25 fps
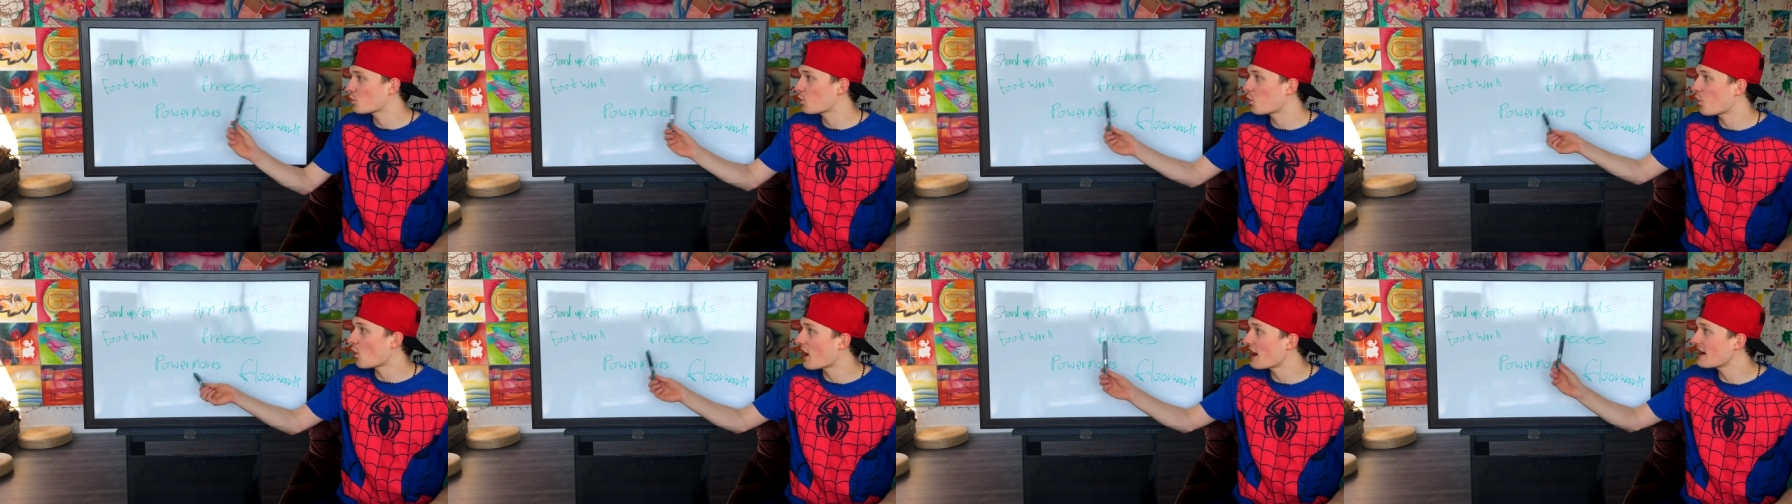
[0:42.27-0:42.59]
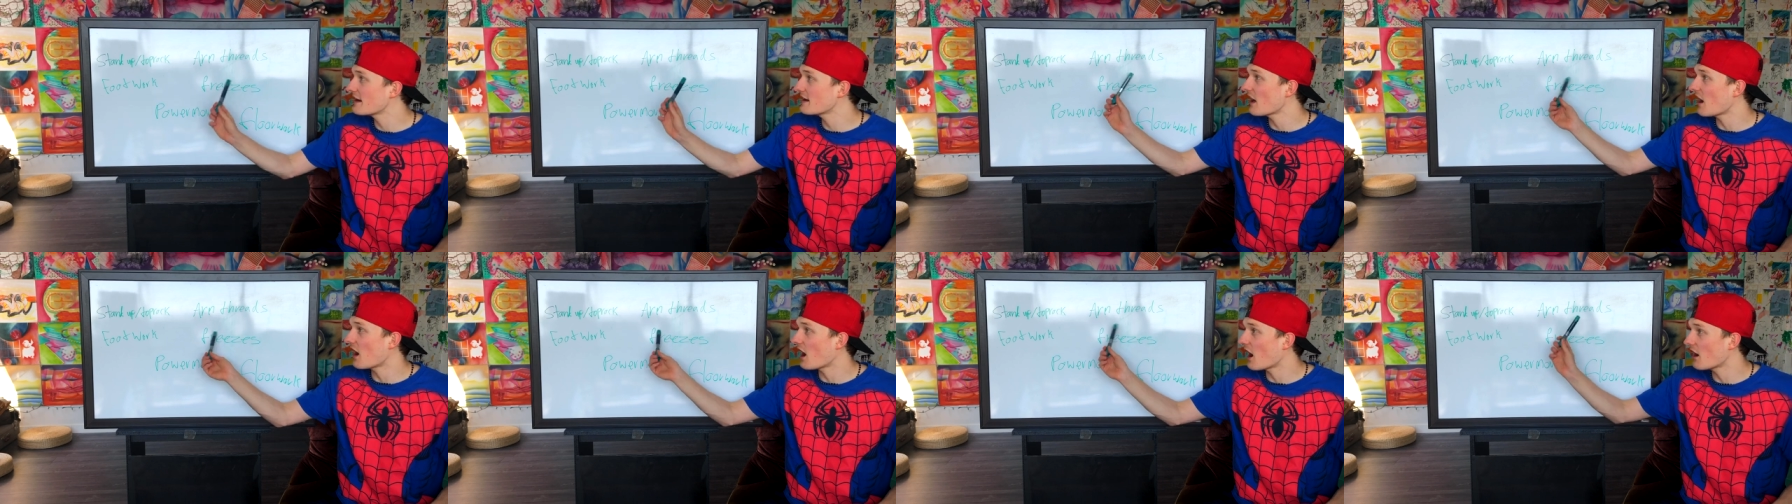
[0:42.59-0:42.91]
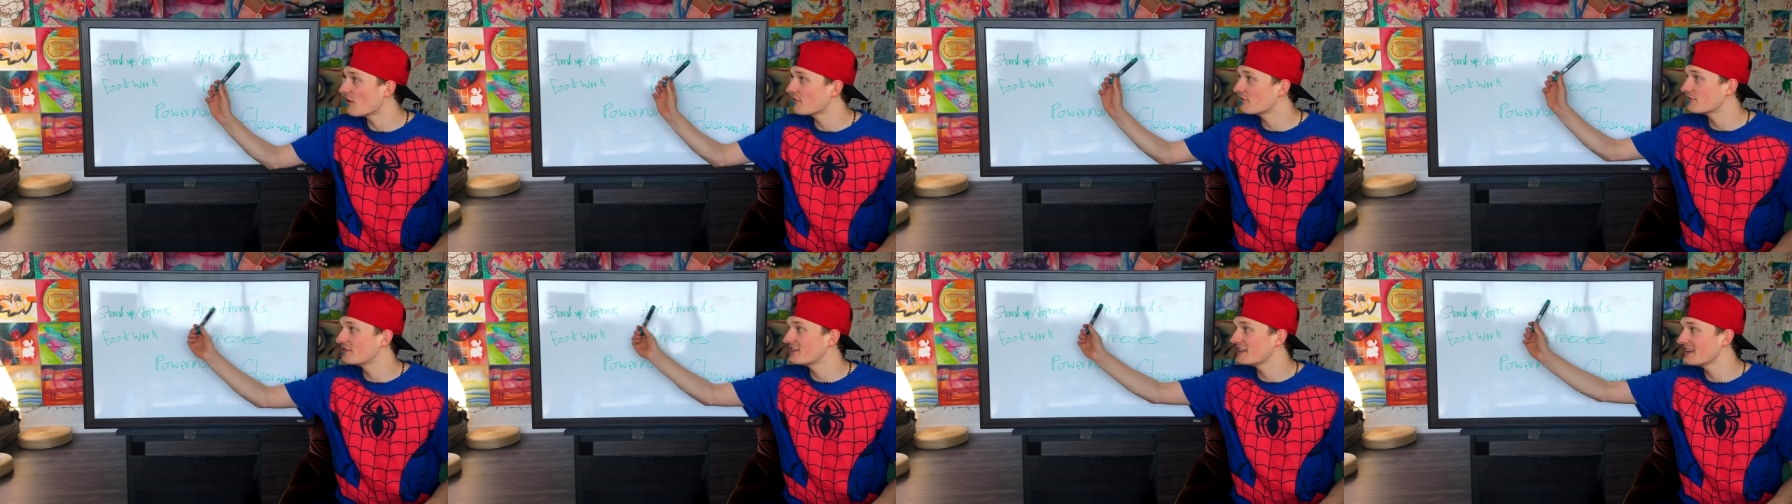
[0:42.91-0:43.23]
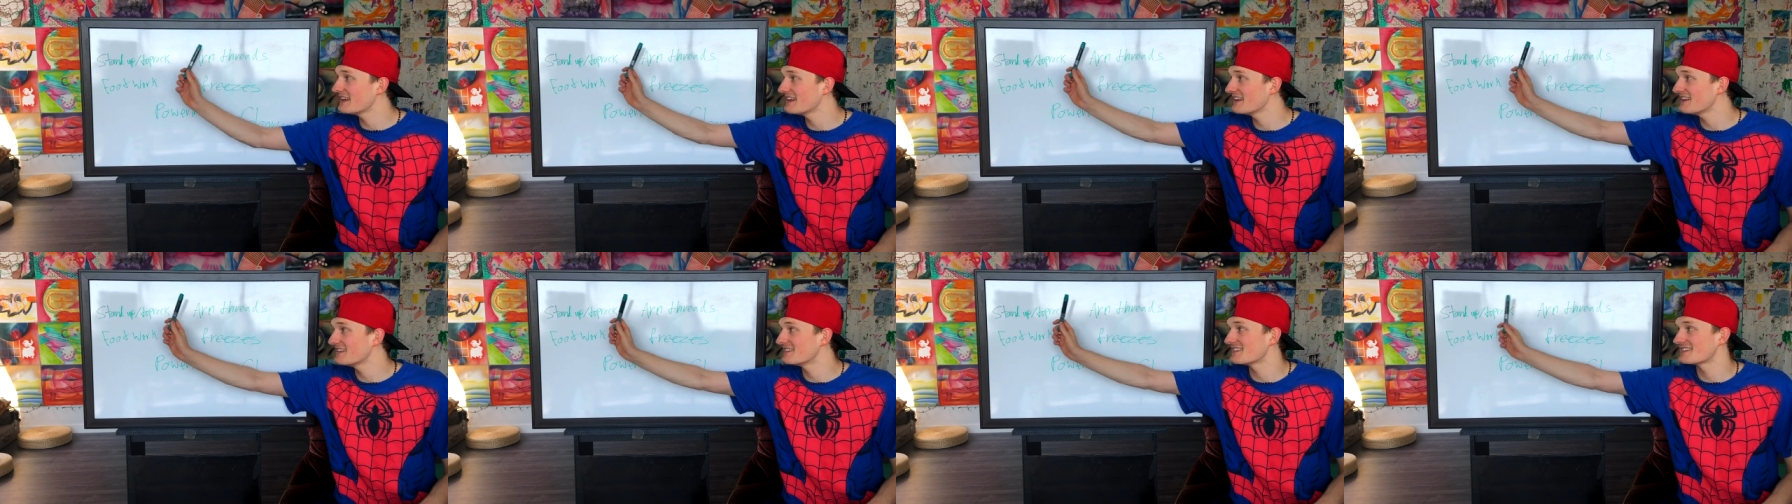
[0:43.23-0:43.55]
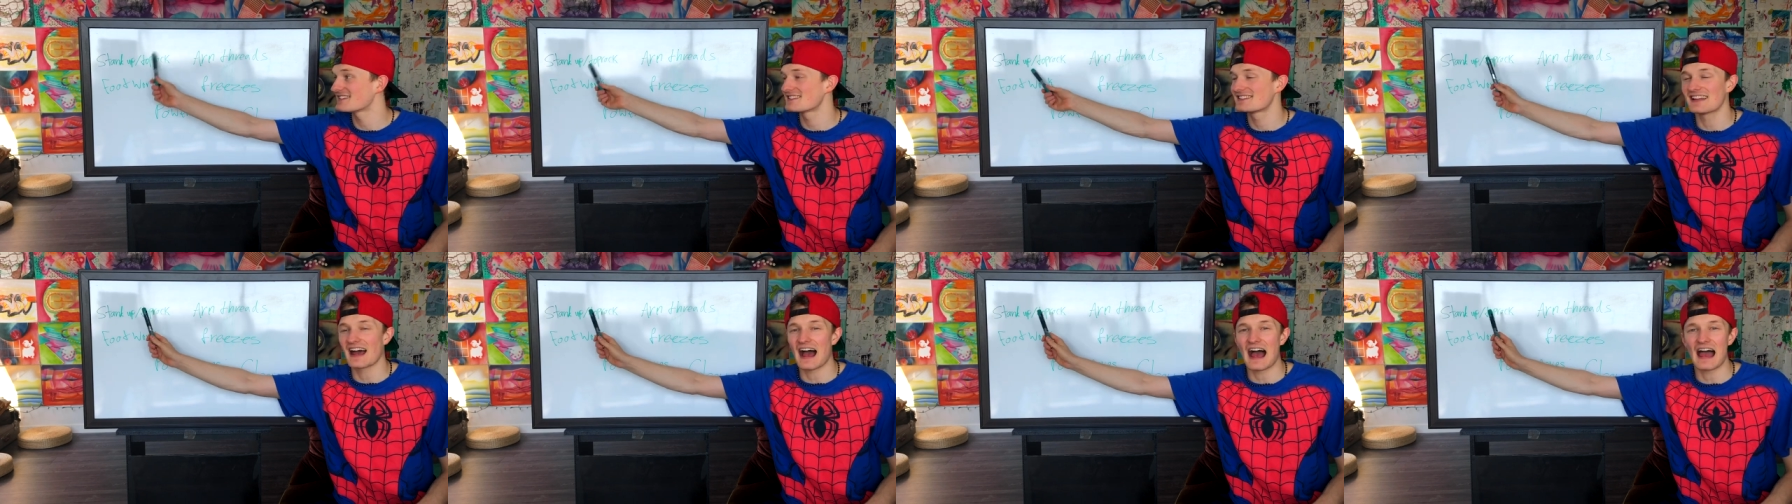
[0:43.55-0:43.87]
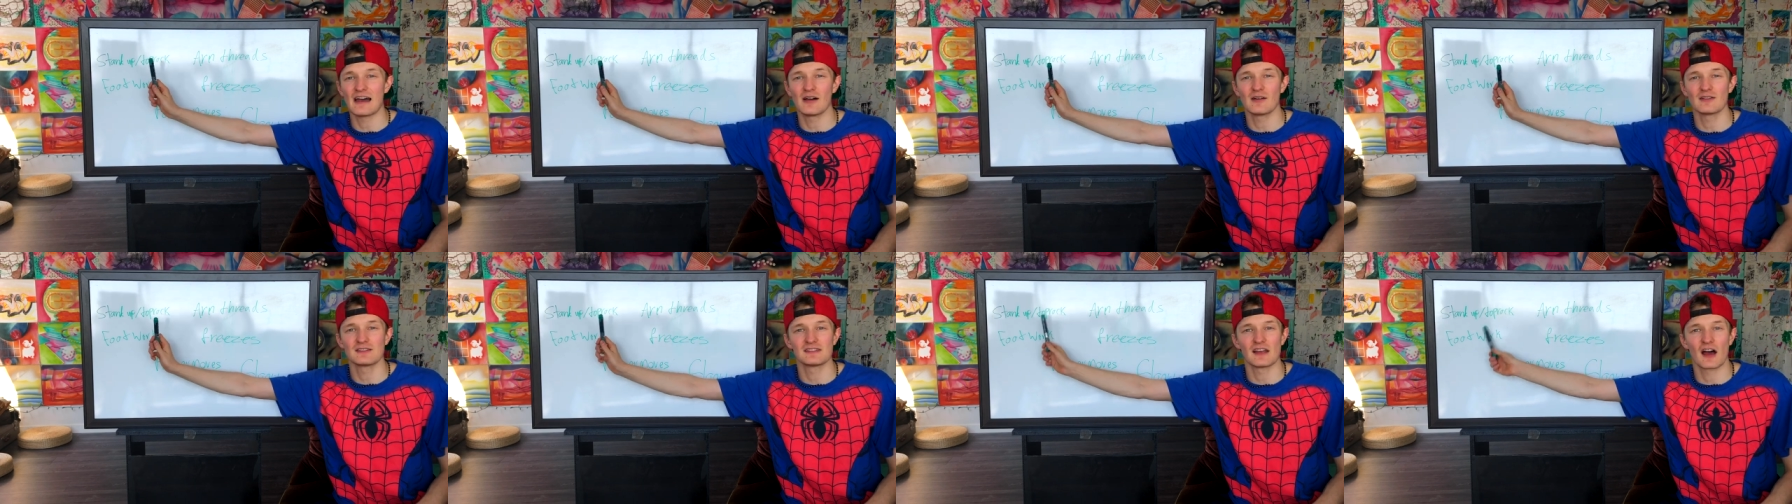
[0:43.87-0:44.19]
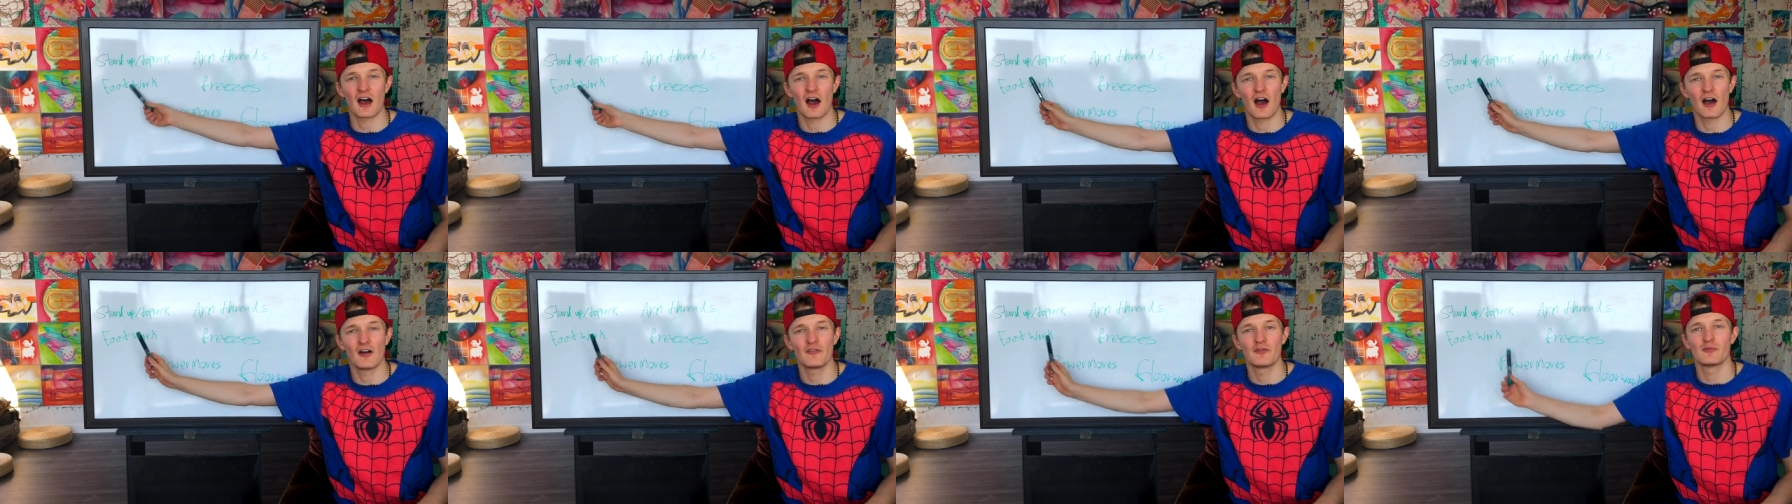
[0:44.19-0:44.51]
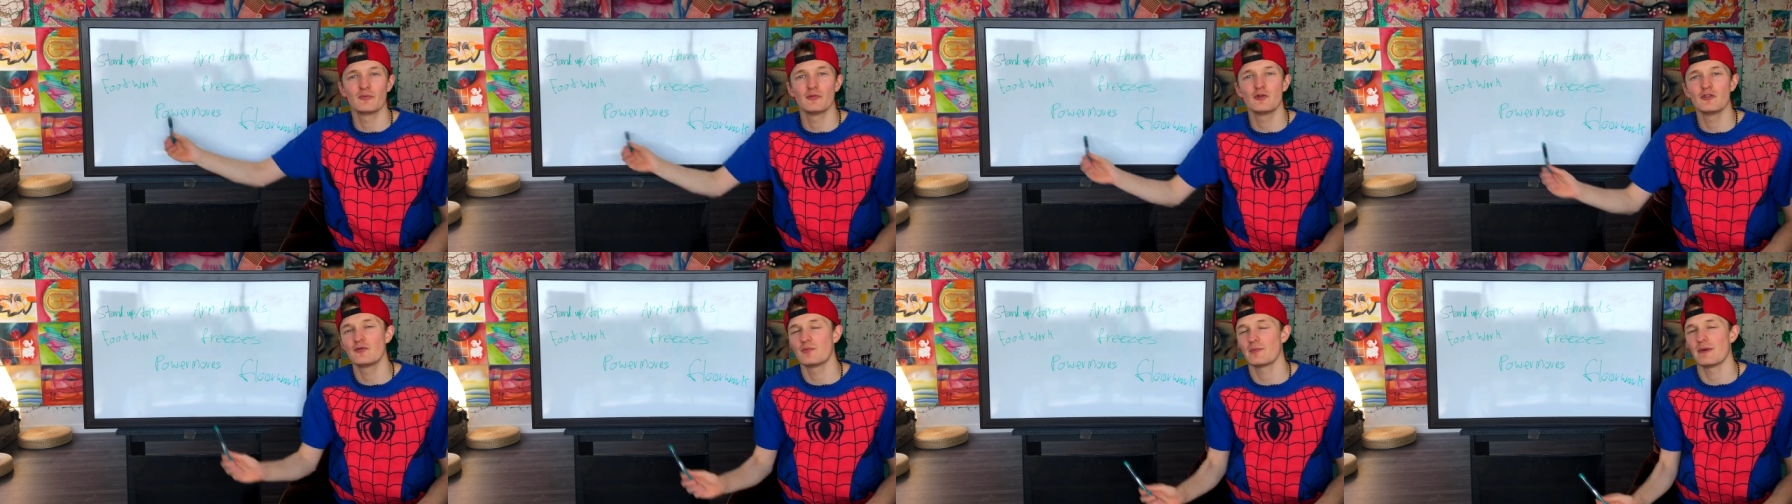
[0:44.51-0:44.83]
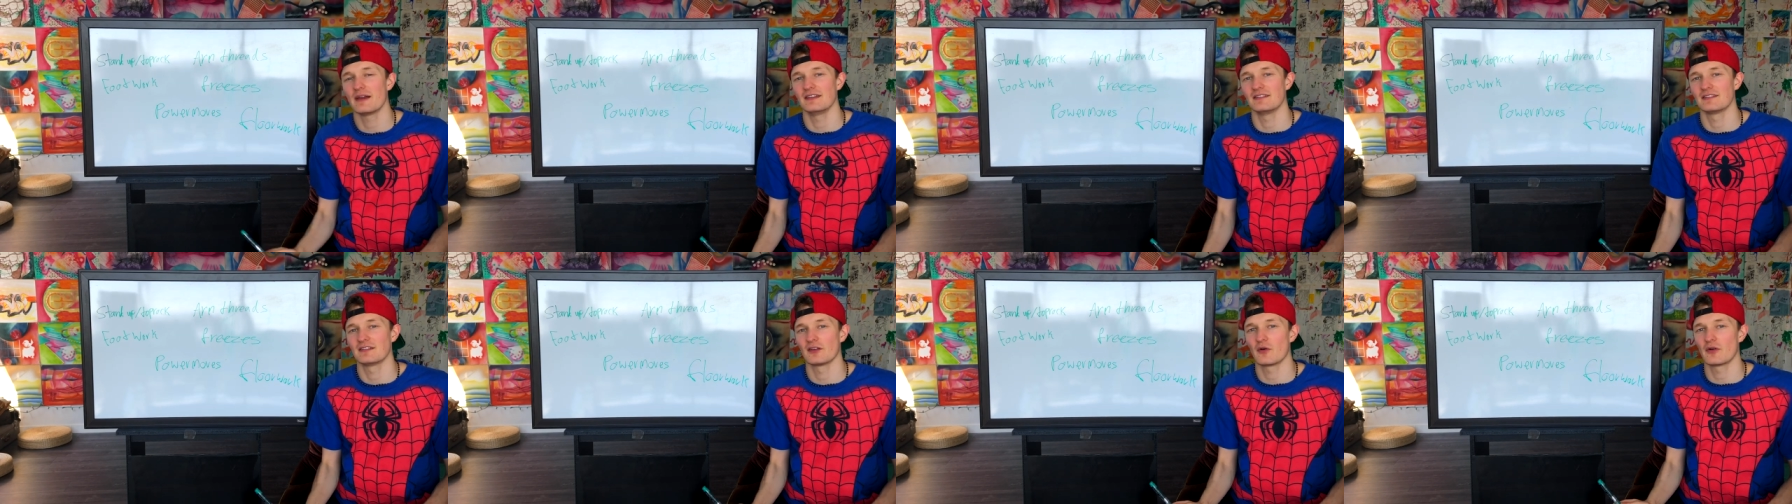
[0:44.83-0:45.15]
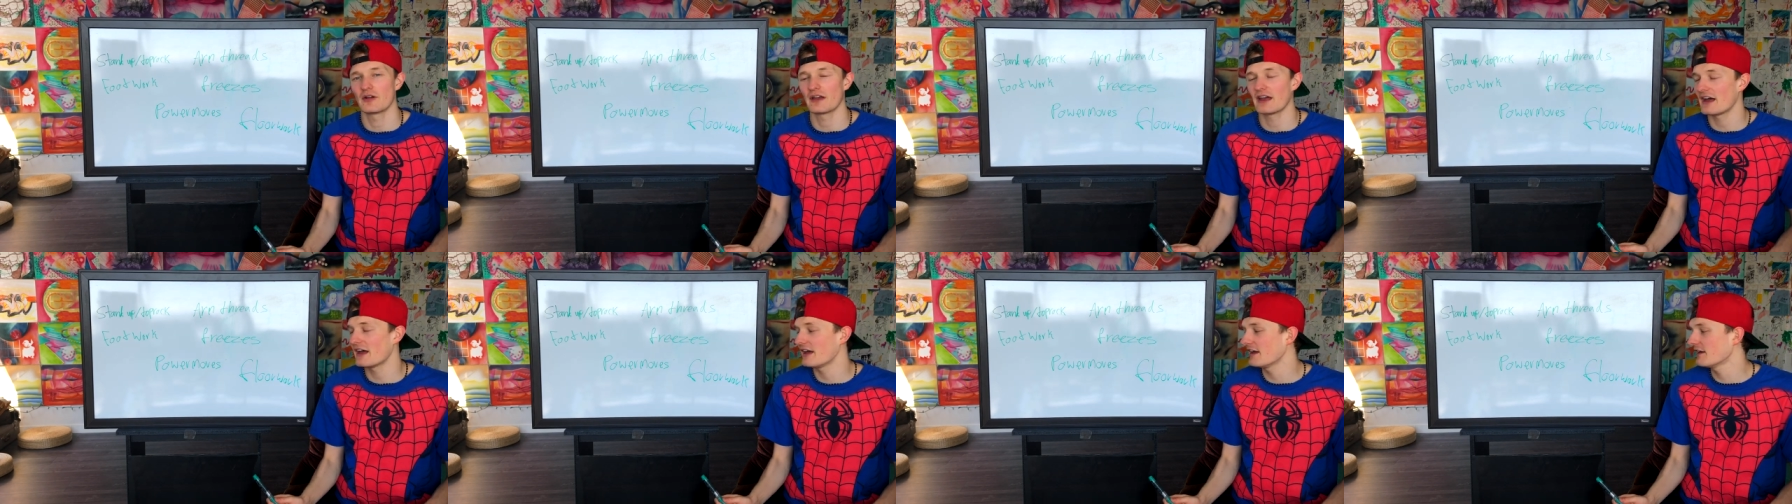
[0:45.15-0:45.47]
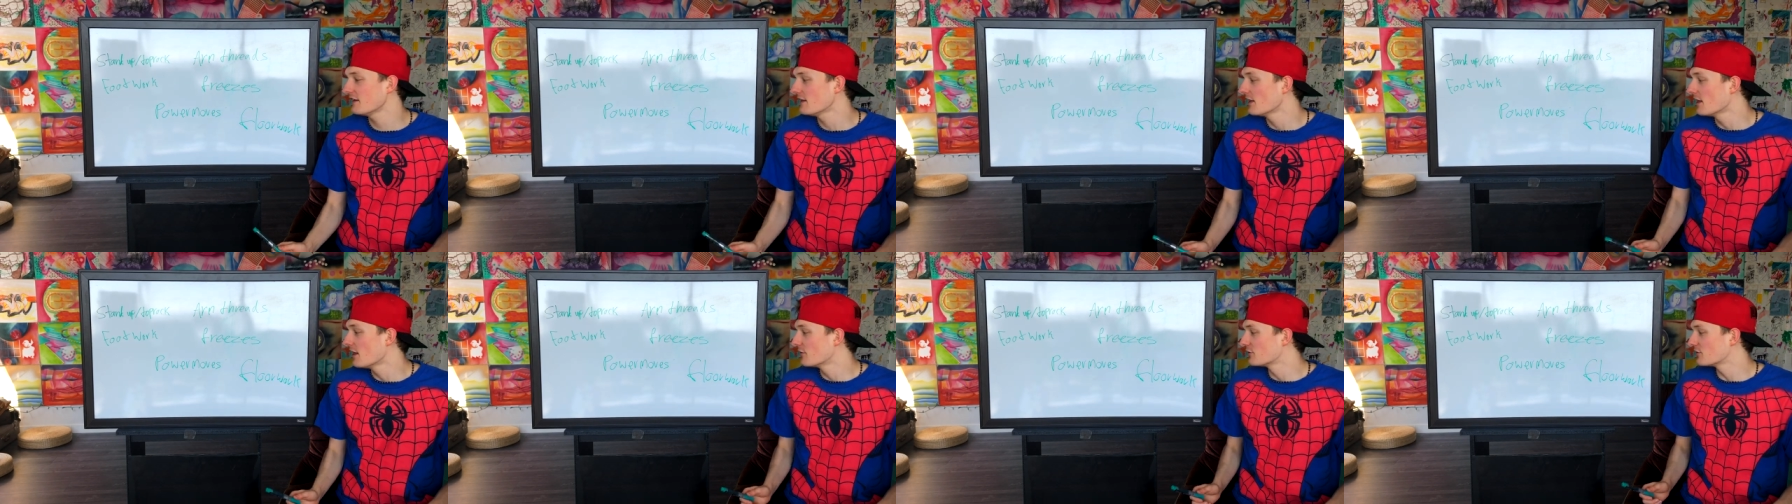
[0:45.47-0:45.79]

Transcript: one of these styles of movement, okay?